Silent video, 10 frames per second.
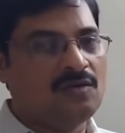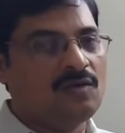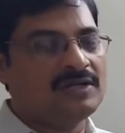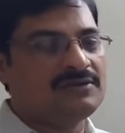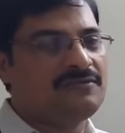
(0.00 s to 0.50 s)

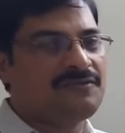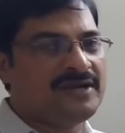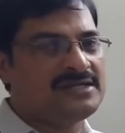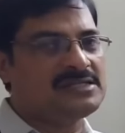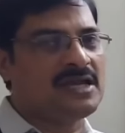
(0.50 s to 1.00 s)
Whatever
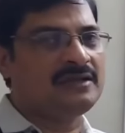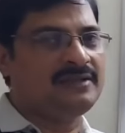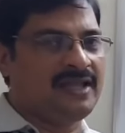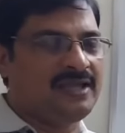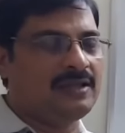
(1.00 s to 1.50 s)
floods
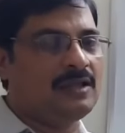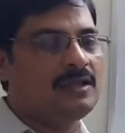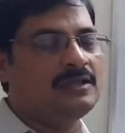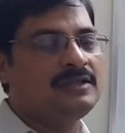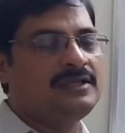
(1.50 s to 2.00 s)
are there,
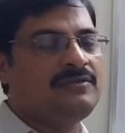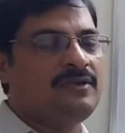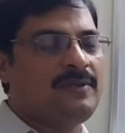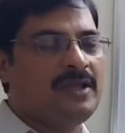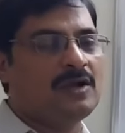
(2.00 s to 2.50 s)
it
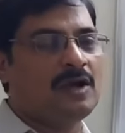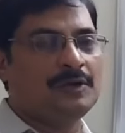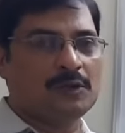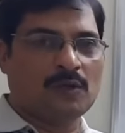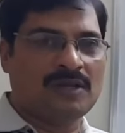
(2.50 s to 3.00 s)
will be
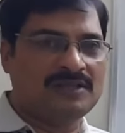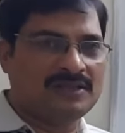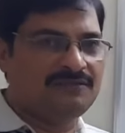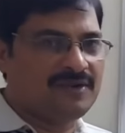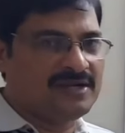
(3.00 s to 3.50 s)
controlling
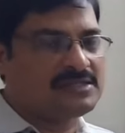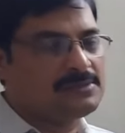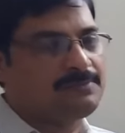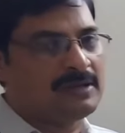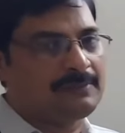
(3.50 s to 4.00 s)
the
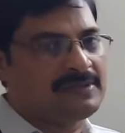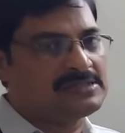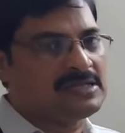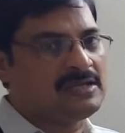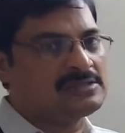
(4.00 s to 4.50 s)
floods
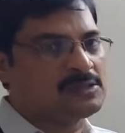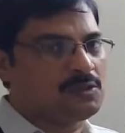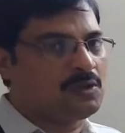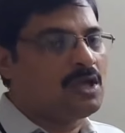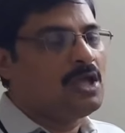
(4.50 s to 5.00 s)
purpose
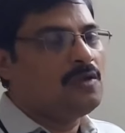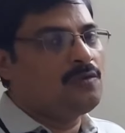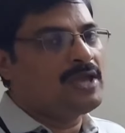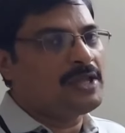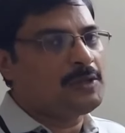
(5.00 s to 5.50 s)
also.
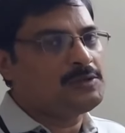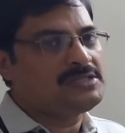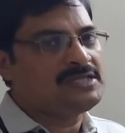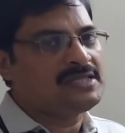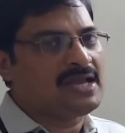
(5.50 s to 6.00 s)
We are
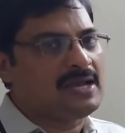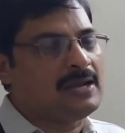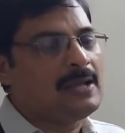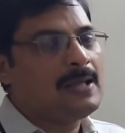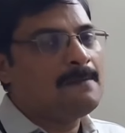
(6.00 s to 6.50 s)
using
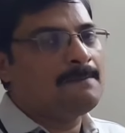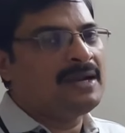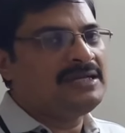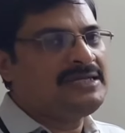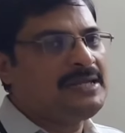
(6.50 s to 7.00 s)
the
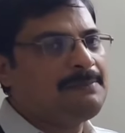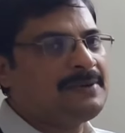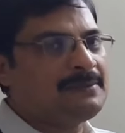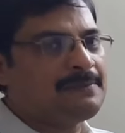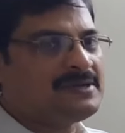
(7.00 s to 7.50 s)

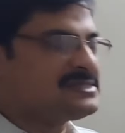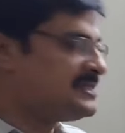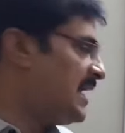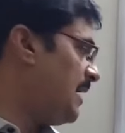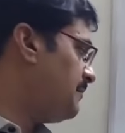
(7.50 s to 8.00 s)
multi-purpose
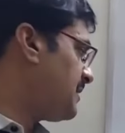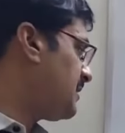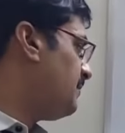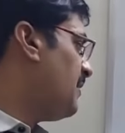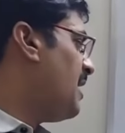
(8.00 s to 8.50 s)

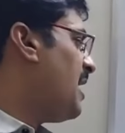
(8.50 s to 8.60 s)
dams.